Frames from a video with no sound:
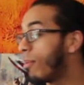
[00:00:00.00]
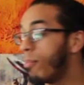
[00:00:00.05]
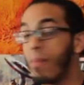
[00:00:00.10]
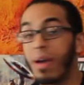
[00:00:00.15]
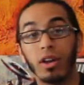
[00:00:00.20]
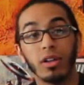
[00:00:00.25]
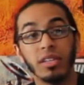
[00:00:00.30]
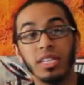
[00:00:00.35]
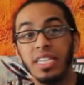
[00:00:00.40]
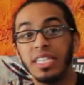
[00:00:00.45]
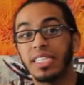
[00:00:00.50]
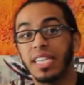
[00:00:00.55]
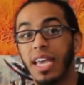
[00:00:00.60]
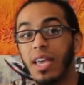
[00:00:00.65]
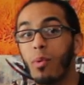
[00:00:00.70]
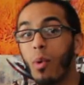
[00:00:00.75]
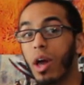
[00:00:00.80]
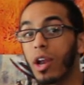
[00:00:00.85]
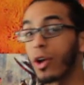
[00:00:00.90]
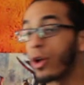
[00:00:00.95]
Metal Lee said
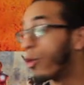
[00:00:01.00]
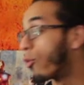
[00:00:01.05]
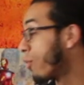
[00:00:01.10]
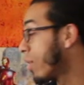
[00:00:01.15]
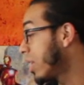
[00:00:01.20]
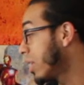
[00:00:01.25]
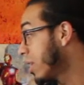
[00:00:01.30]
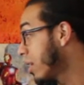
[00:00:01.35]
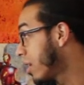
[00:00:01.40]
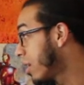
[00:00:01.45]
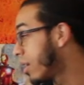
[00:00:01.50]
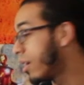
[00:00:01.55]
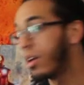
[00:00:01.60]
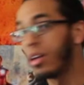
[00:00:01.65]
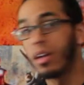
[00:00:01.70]
he want a gorilla.